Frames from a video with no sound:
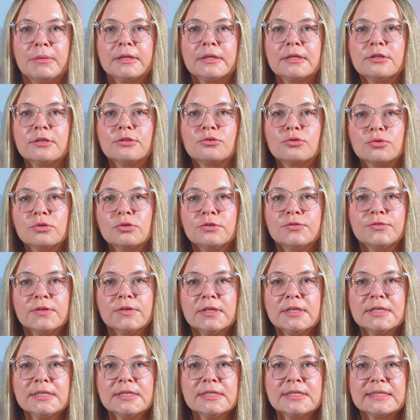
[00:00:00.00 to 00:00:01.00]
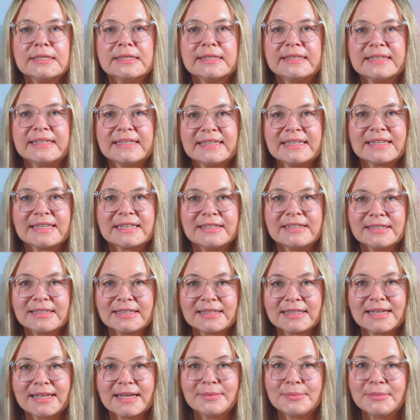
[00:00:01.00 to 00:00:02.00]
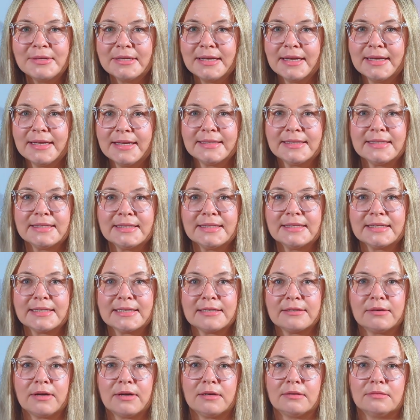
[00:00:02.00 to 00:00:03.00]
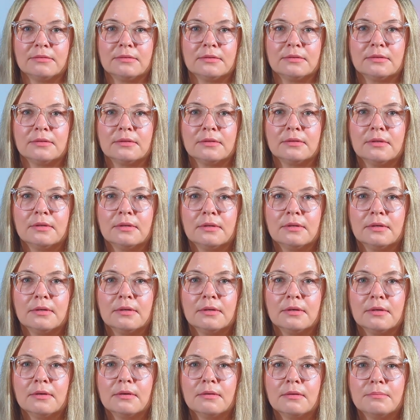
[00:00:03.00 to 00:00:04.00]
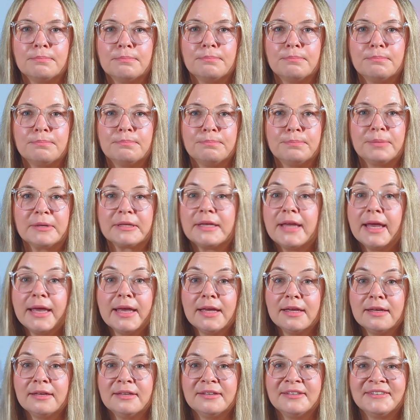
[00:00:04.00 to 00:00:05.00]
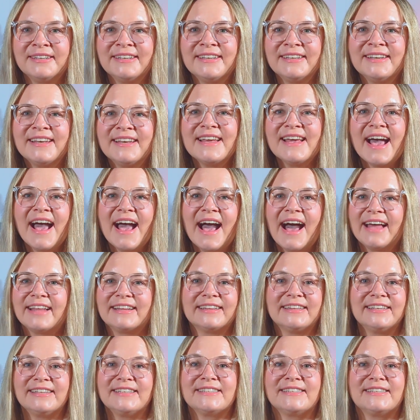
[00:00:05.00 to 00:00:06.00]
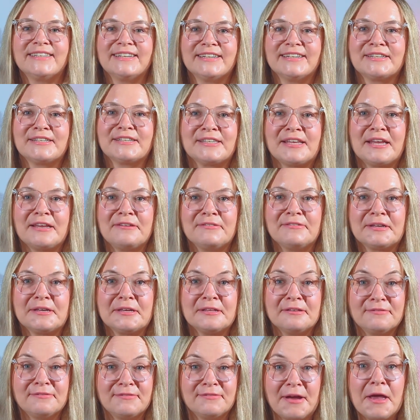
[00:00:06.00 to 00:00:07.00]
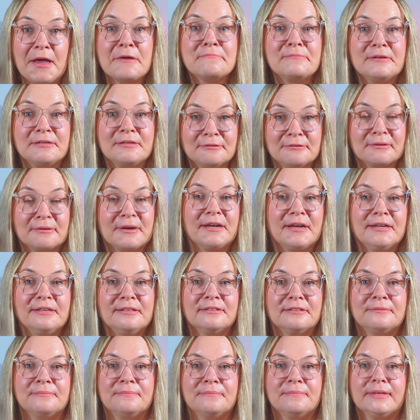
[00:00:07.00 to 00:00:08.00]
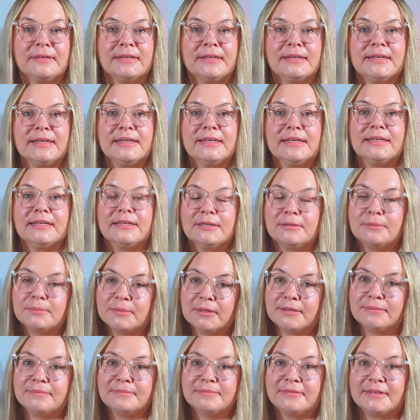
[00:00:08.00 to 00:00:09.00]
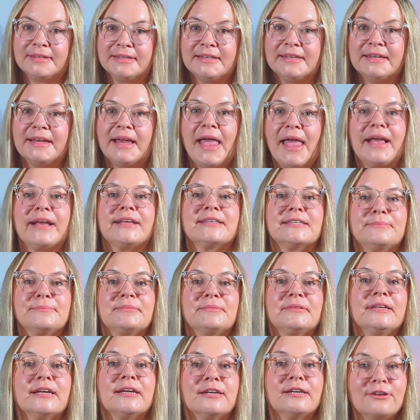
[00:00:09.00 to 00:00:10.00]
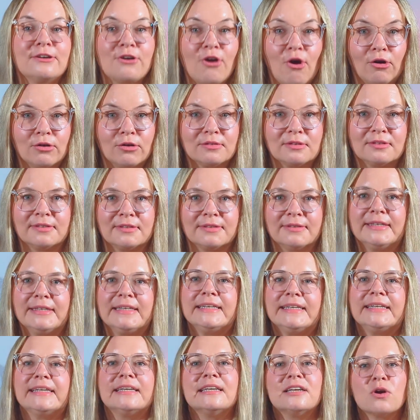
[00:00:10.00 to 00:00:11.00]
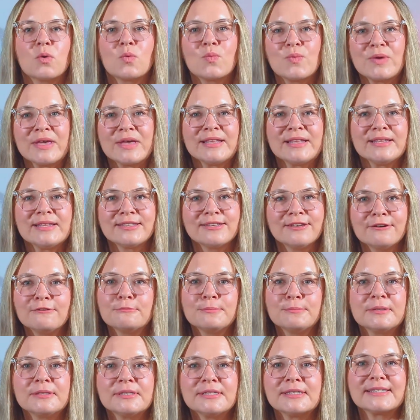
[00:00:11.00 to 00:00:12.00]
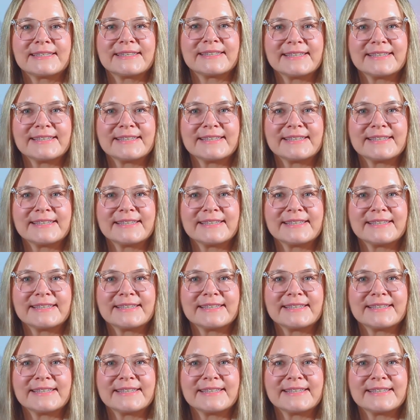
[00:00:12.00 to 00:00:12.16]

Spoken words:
But the truth is they contaminated the ground. But hey, at least they are saving environment, right? Well, except they are not. Wind turbines